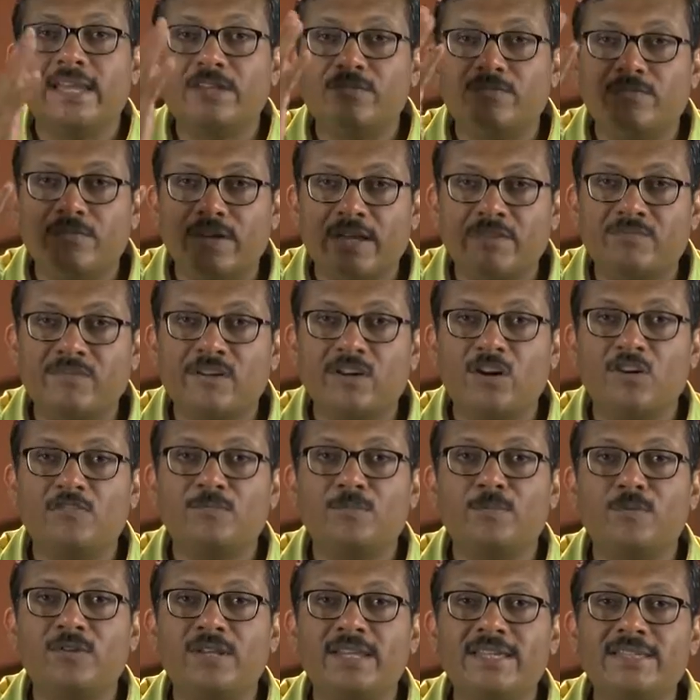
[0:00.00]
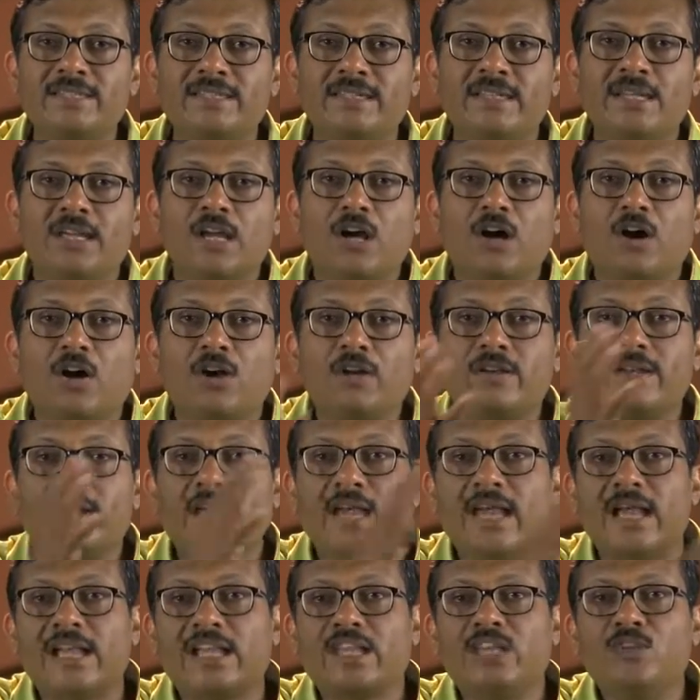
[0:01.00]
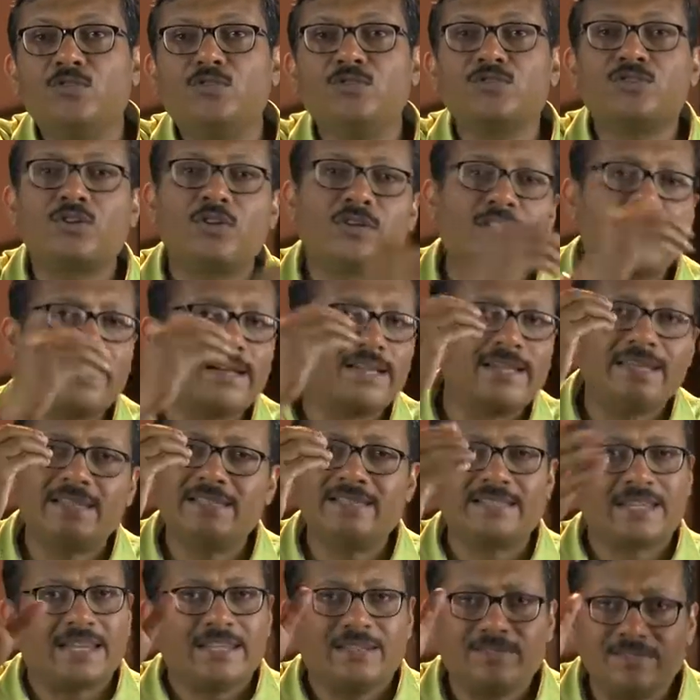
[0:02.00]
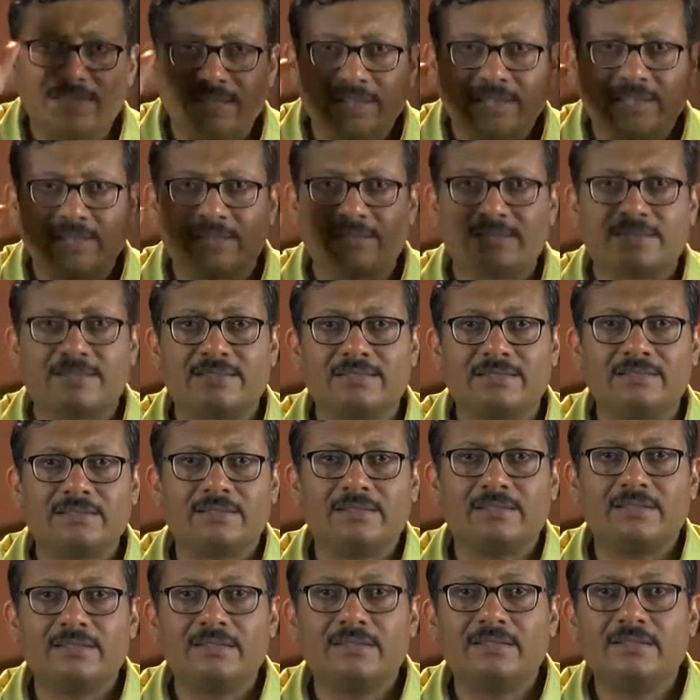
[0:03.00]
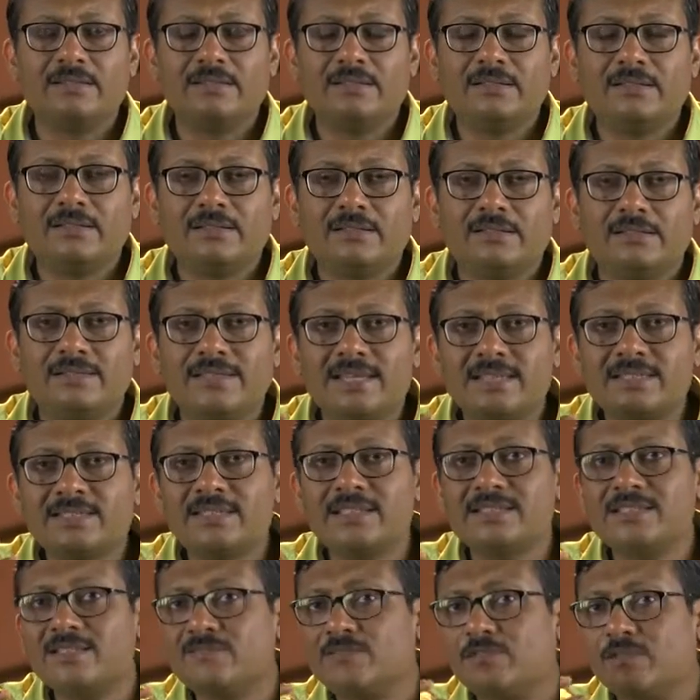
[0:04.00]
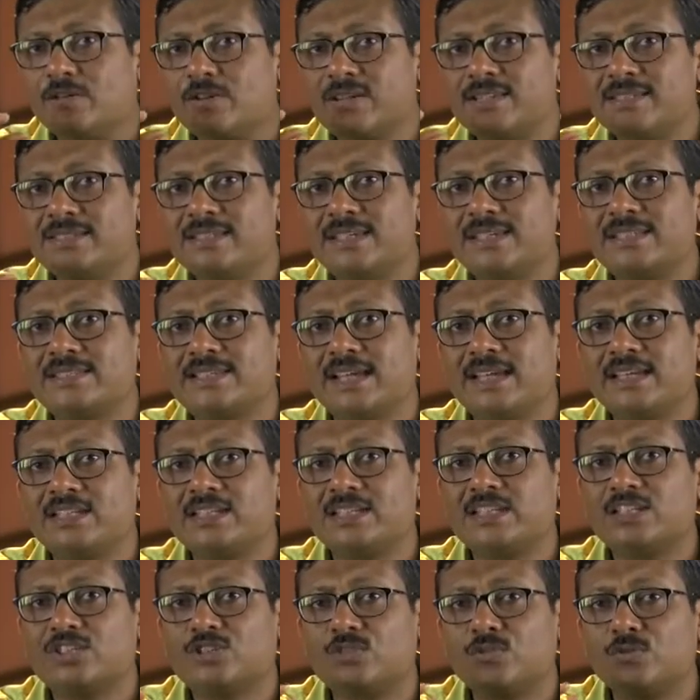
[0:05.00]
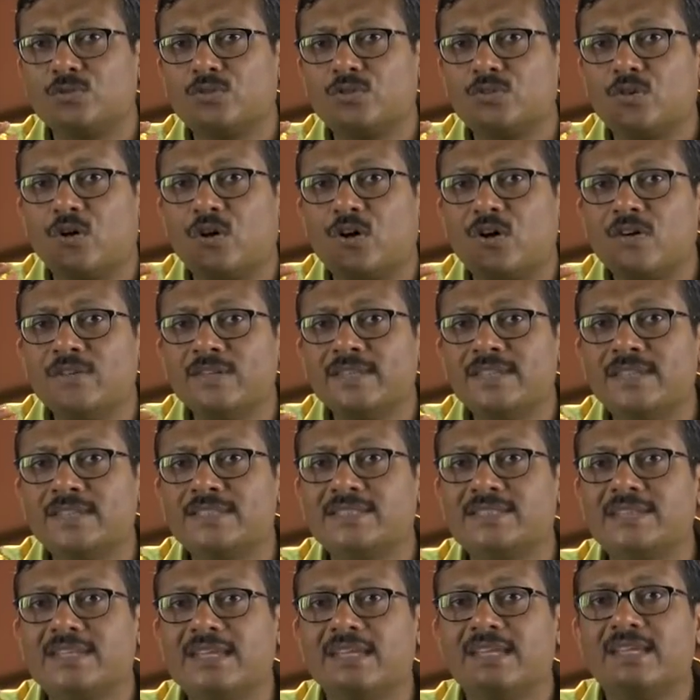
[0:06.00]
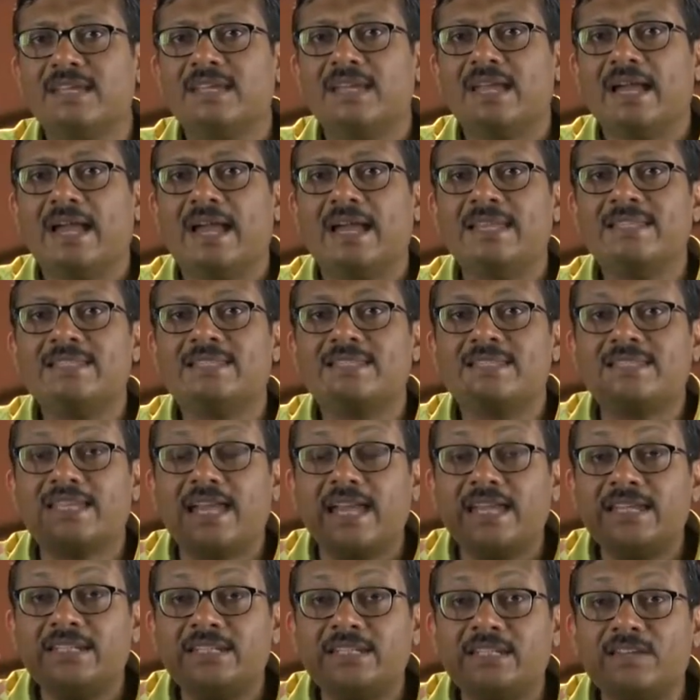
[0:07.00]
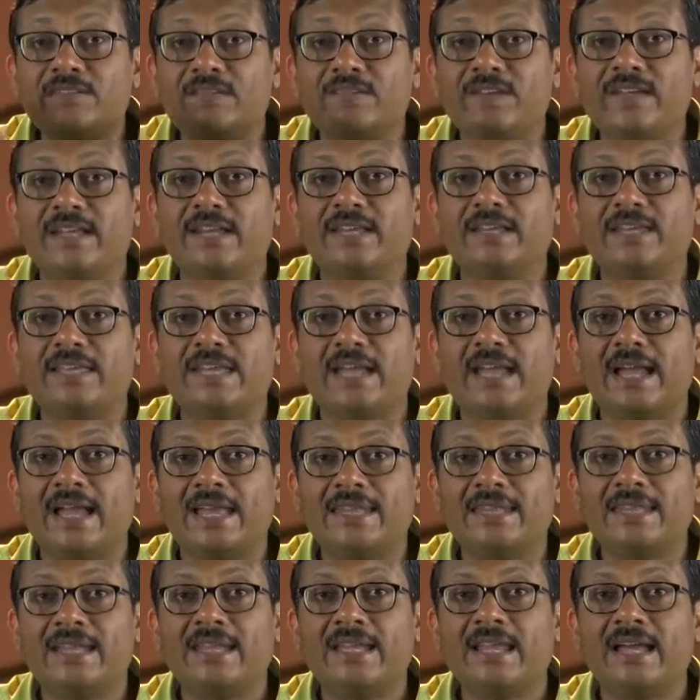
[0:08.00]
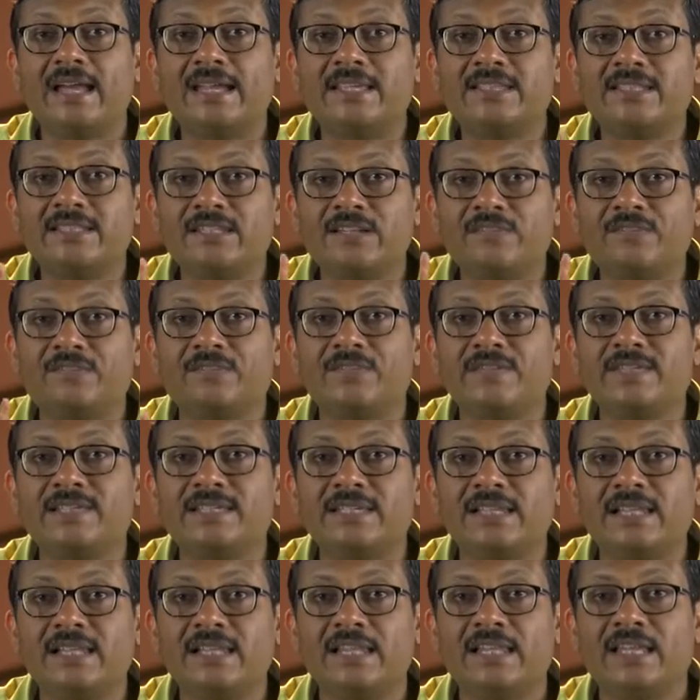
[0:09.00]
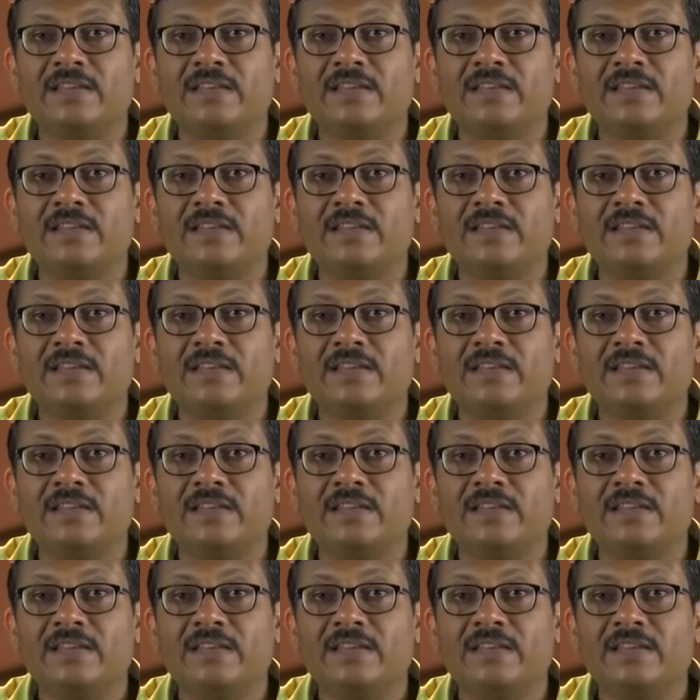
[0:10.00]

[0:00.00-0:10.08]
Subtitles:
in favor of police or accused or against anyone else. Next is, a forensic scientist should honestly and scientifically analyze the physical